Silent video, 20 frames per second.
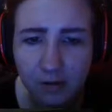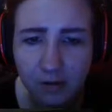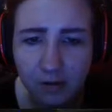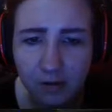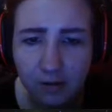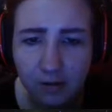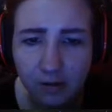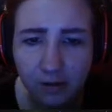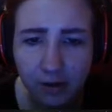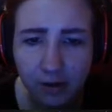
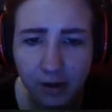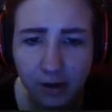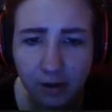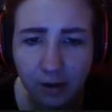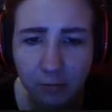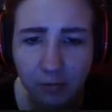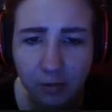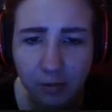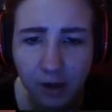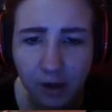So yeah,
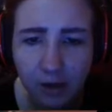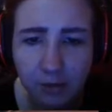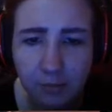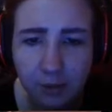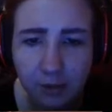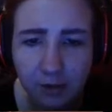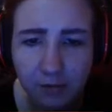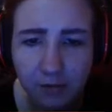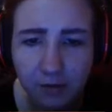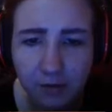I'm kind of
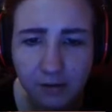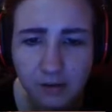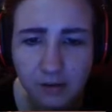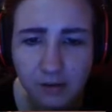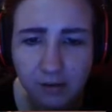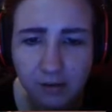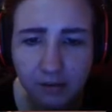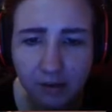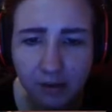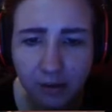bug fixing
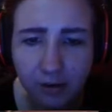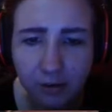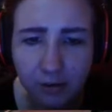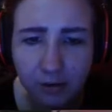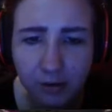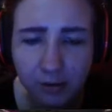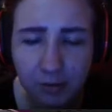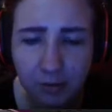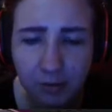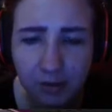as I go
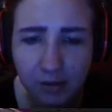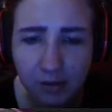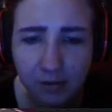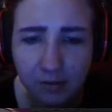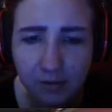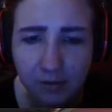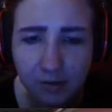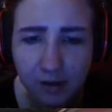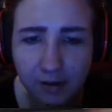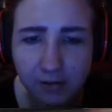here
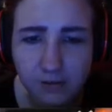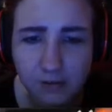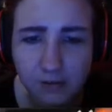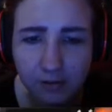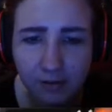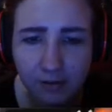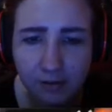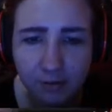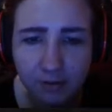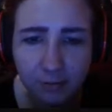because actually
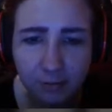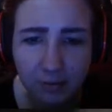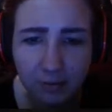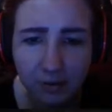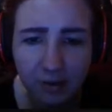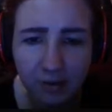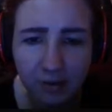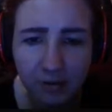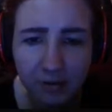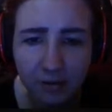there's some
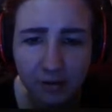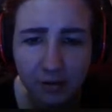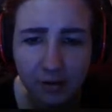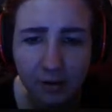things...